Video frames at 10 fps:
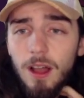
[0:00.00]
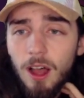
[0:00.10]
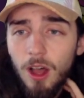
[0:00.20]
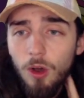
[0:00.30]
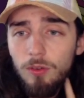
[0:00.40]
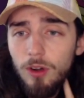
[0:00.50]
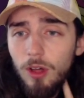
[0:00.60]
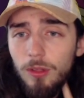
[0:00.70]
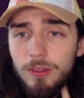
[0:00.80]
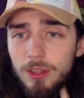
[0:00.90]

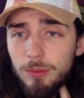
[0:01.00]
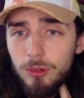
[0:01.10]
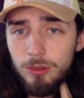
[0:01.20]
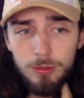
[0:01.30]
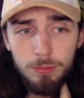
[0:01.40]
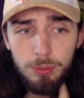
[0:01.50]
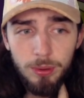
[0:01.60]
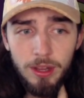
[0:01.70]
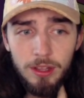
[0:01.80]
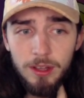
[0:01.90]
Overall, though, the team was
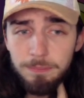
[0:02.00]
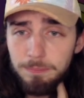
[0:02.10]
pretty good.